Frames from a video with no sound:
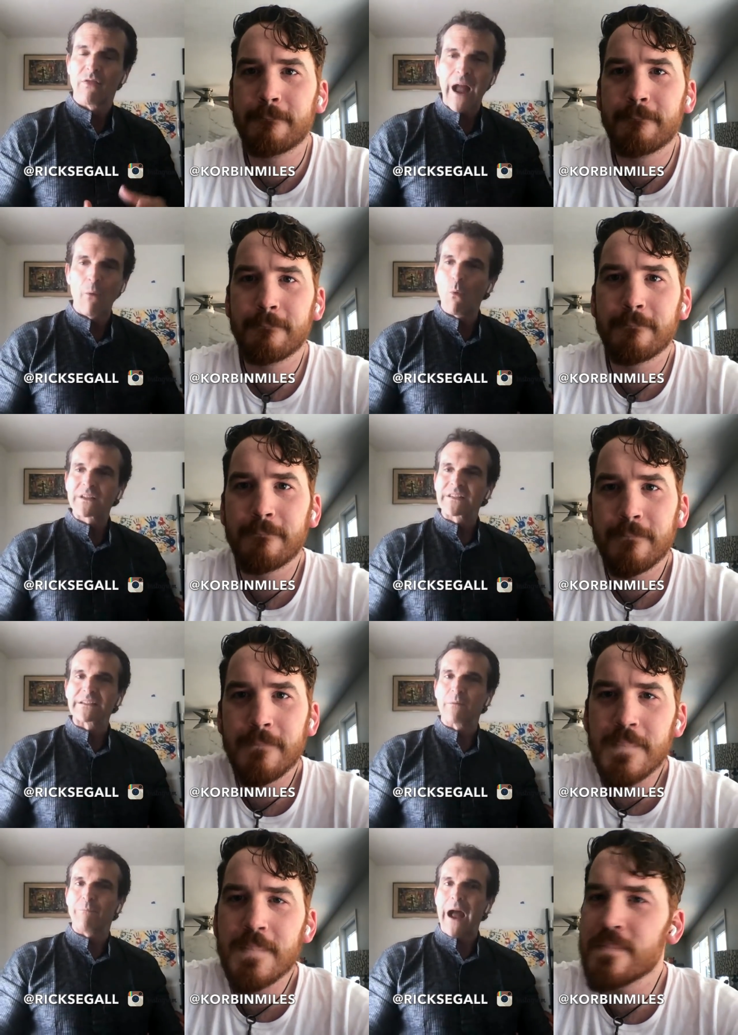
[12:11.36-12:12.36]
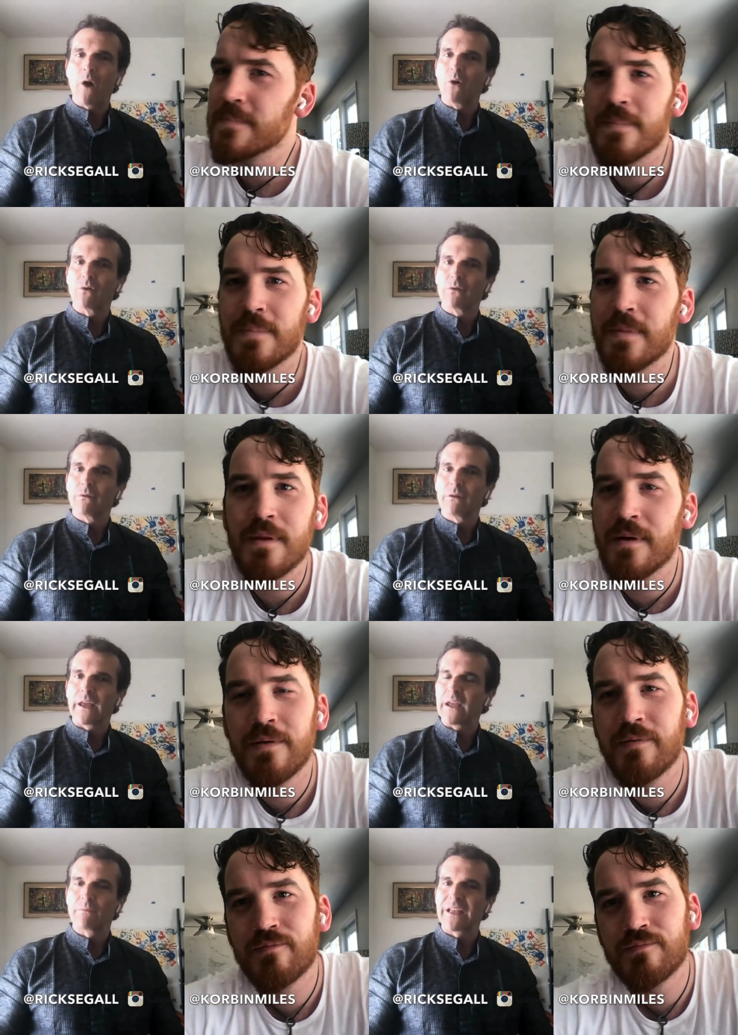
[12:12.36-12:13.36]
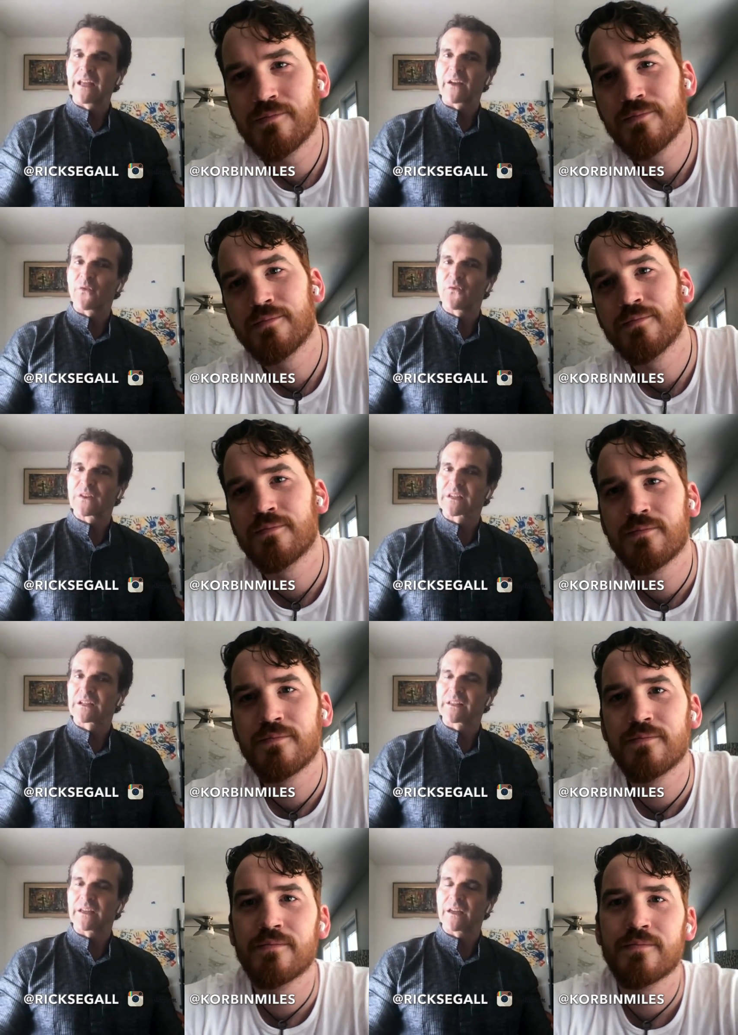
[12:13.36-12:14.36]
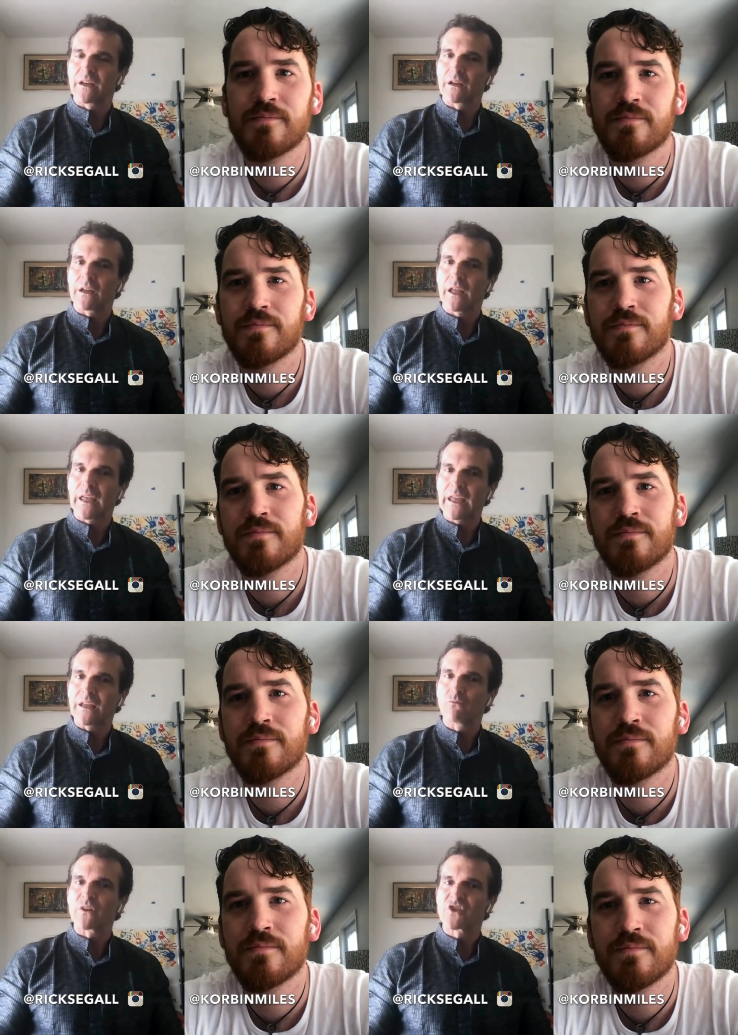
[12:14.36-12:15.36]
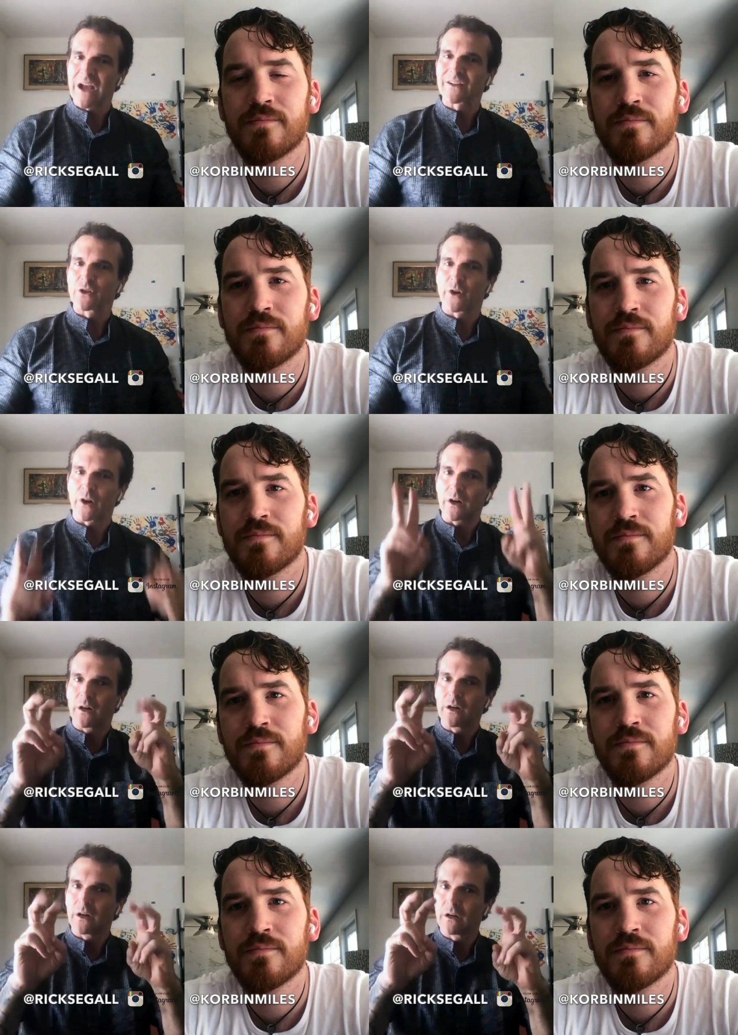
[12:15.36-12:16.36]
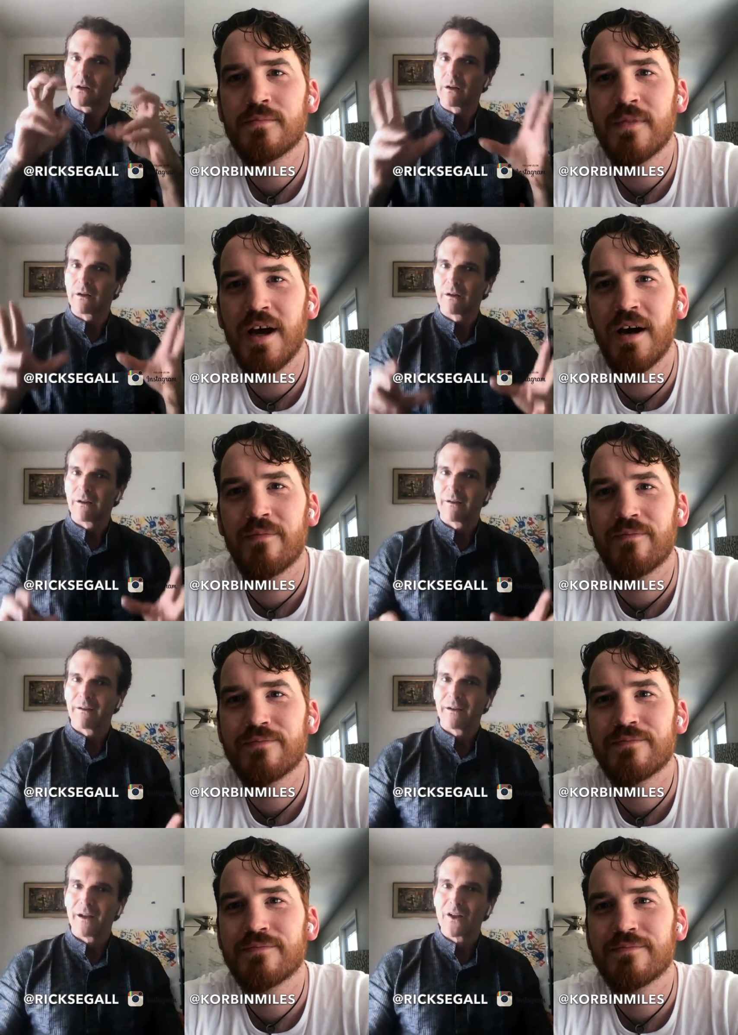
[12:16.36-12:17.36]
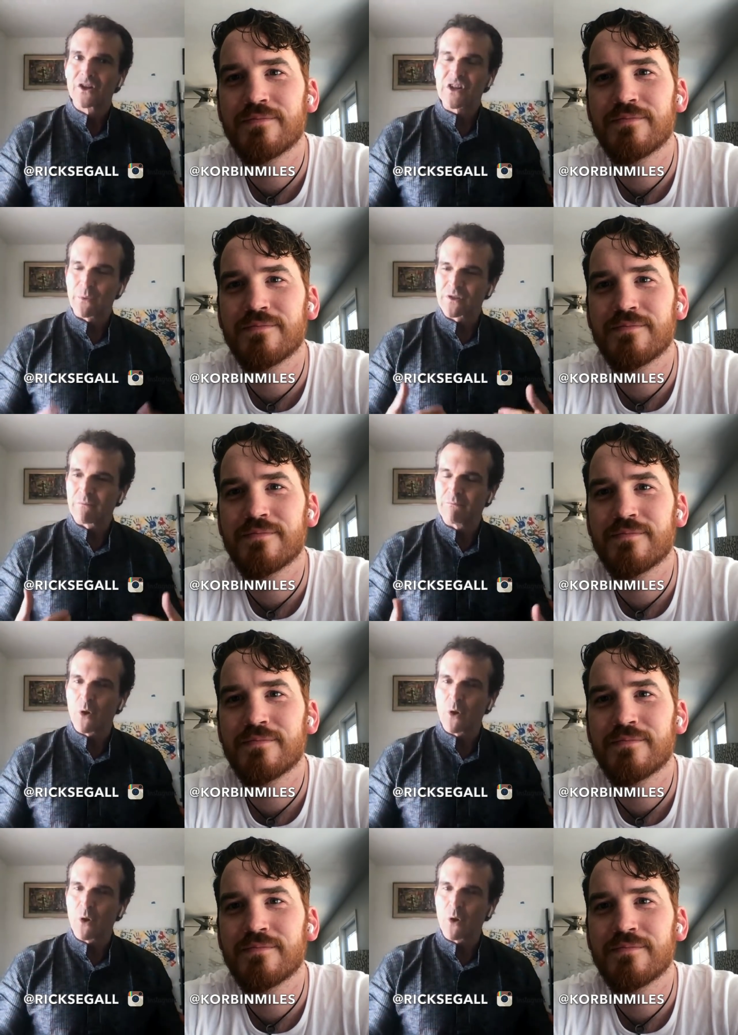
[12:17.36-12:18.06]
Speaker 1: That wasn't about him getting physically he rejected her. Yeah she was